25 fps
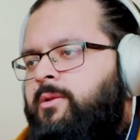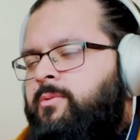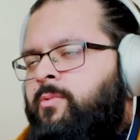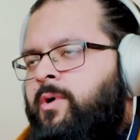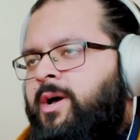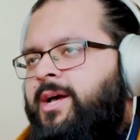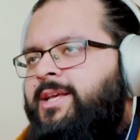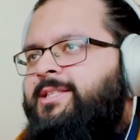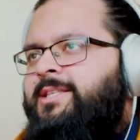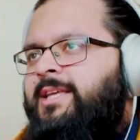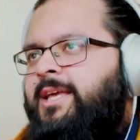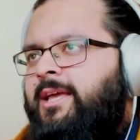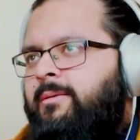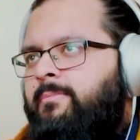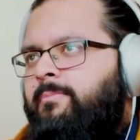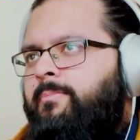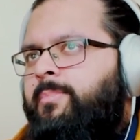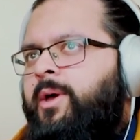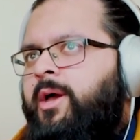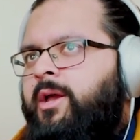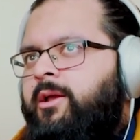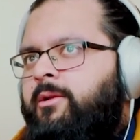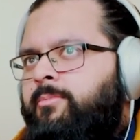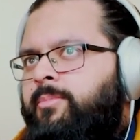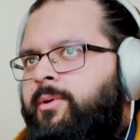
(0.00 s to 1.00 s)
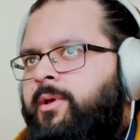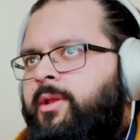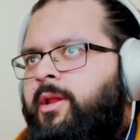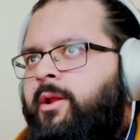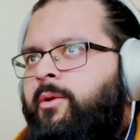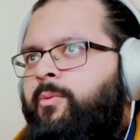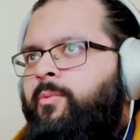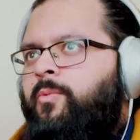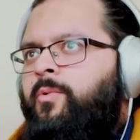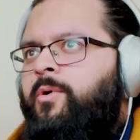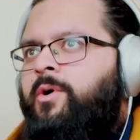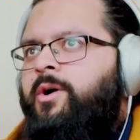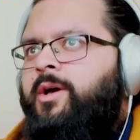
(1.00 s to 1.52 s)
What has the impact been,
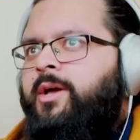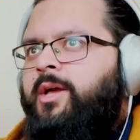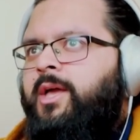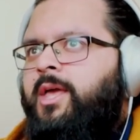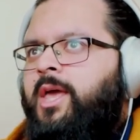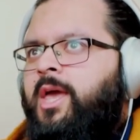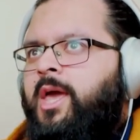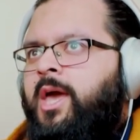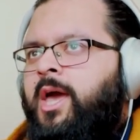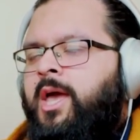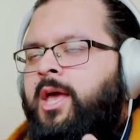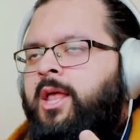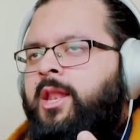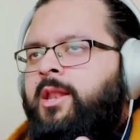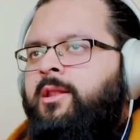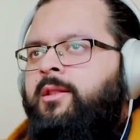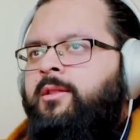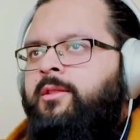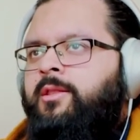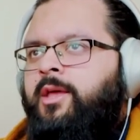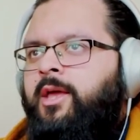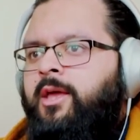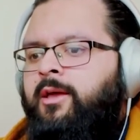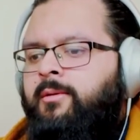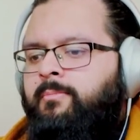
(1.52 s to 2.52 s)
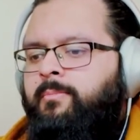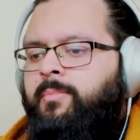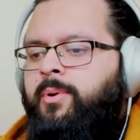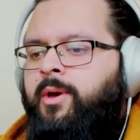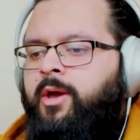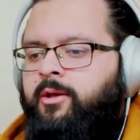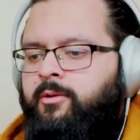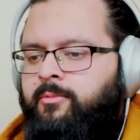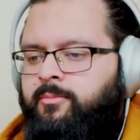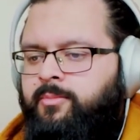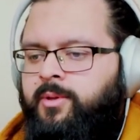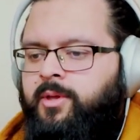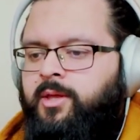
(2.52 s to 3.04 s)
and what can the
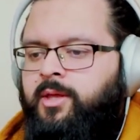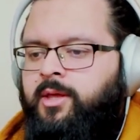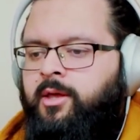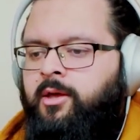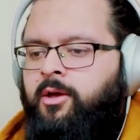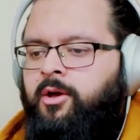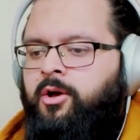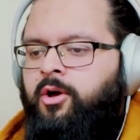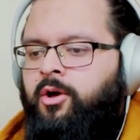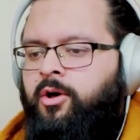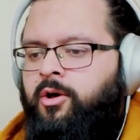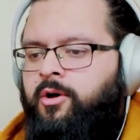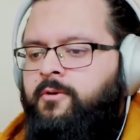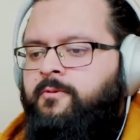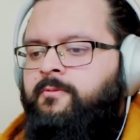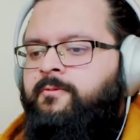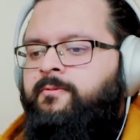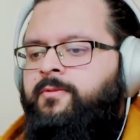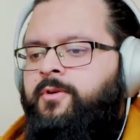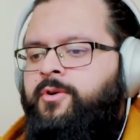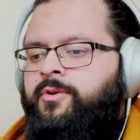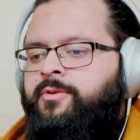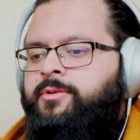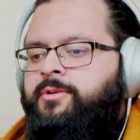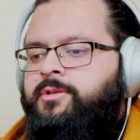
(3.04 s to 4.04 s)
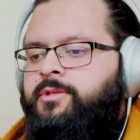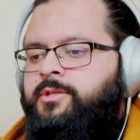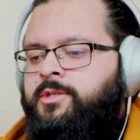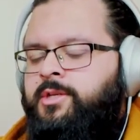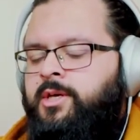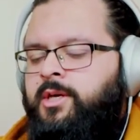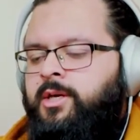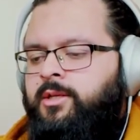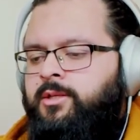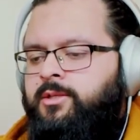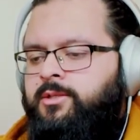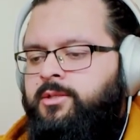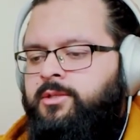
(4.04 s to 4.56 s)
impact be of foreign
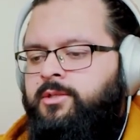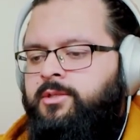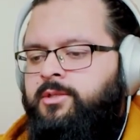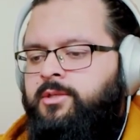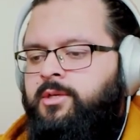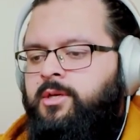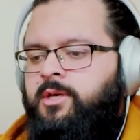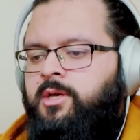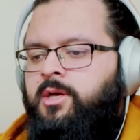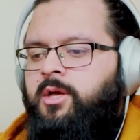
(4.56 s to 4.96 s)
states